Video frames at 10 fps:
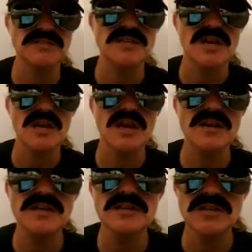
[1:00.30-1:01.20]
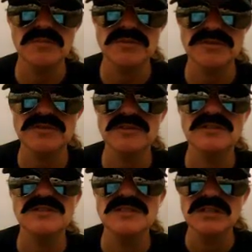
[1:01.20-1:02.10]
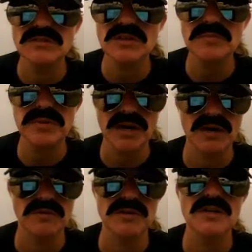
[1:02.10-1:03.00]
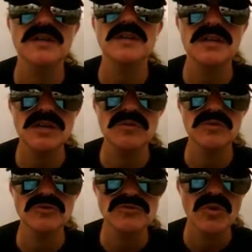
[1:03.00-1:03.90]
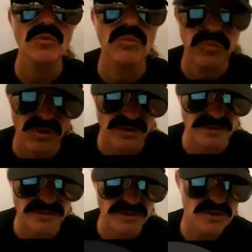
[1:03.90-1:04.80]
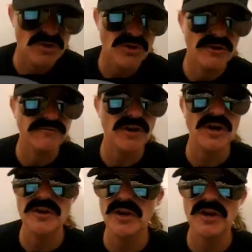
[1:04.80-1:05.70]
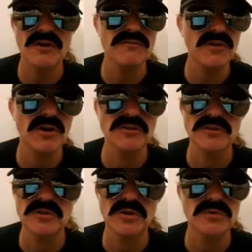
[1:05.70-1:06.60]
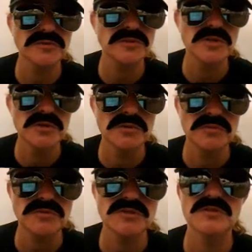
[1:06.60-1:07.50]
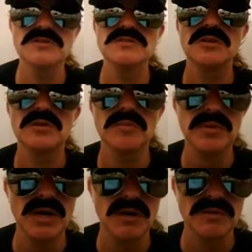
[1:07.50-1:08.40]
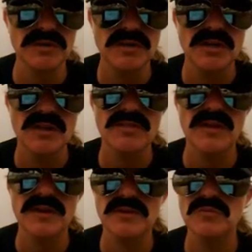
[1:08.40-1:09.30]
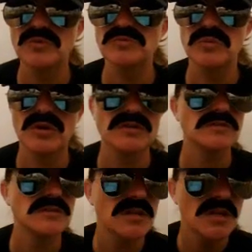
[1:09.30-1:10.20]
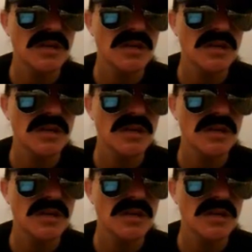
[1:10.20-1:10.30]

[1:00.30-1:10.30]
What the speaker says: is any number to the 0 power equals 1. If I have a little old 2 to the 0 power, that equals 1.